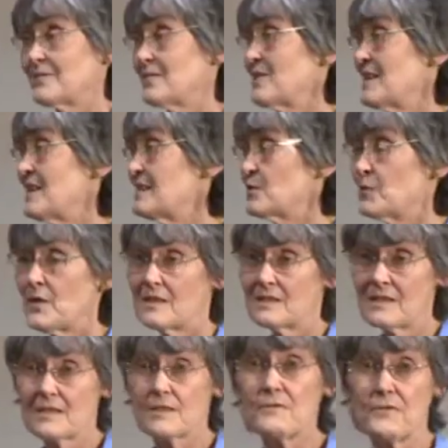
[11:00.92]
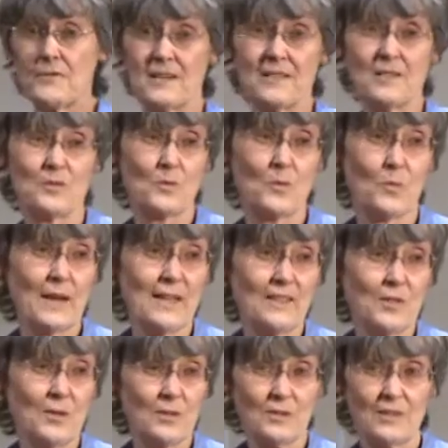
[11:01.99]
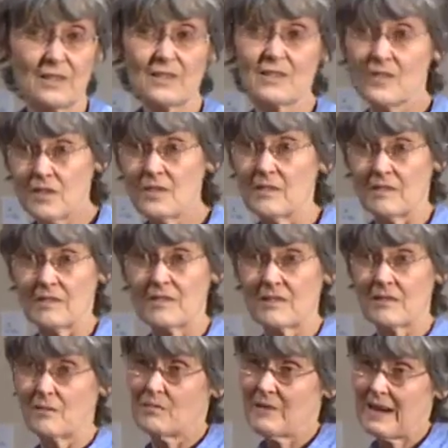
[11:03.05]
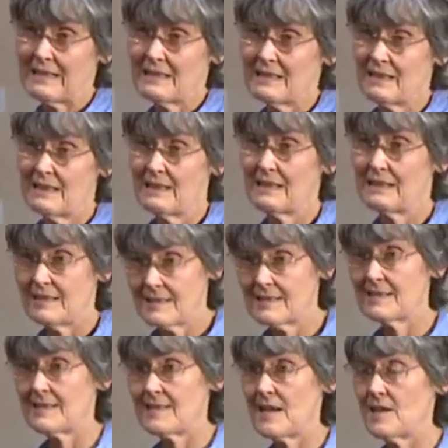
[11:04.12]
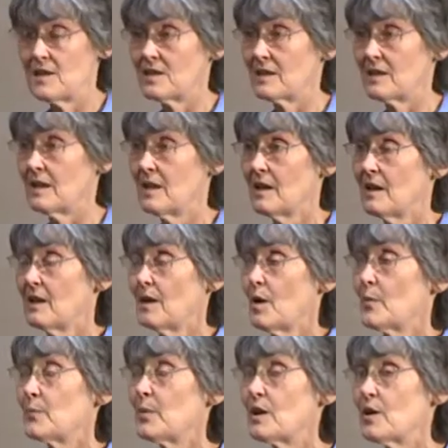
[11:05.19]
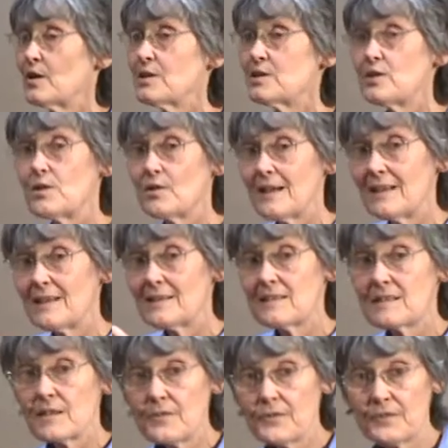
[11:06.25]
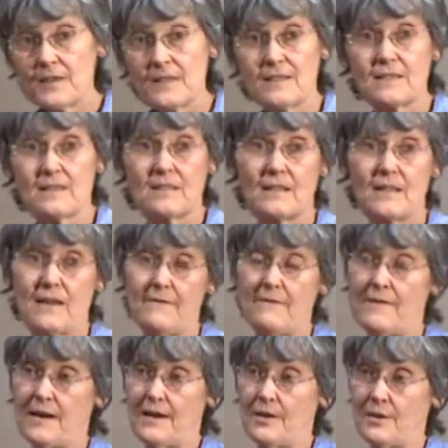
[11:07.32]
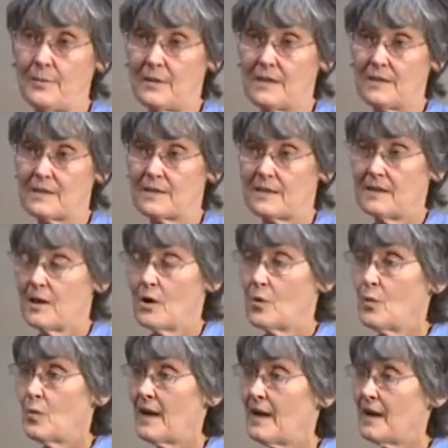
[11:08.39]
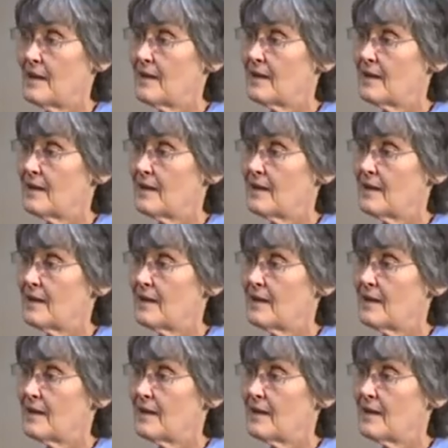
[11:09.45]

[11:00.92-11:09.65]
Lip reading: things feel different when you're a student writing a dissertation, because you're in a different environment where